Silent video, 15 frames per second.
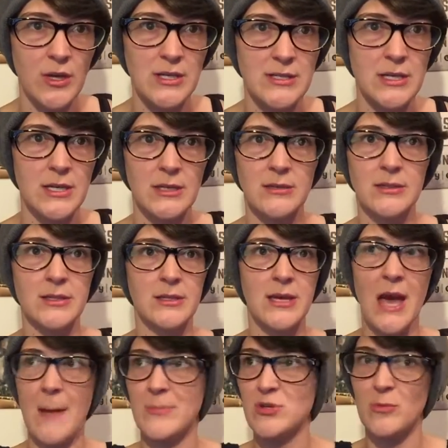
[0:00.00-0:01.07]
He's gonna
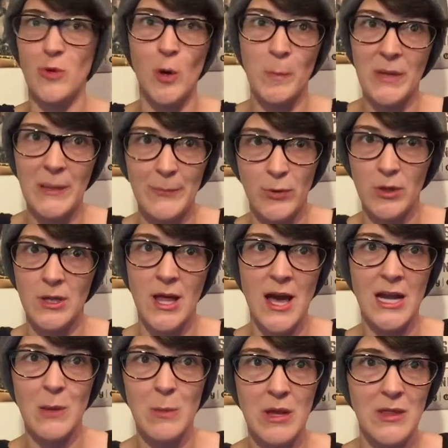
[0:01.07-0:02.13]
capture more people,
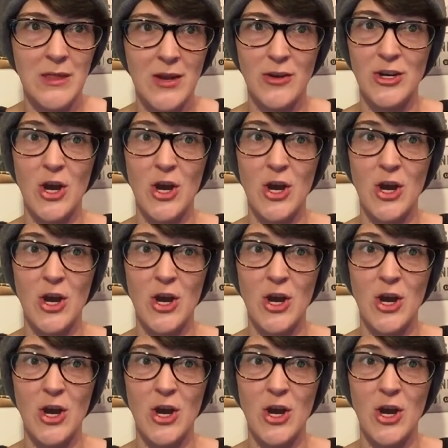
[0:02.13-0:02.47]
lock them in there.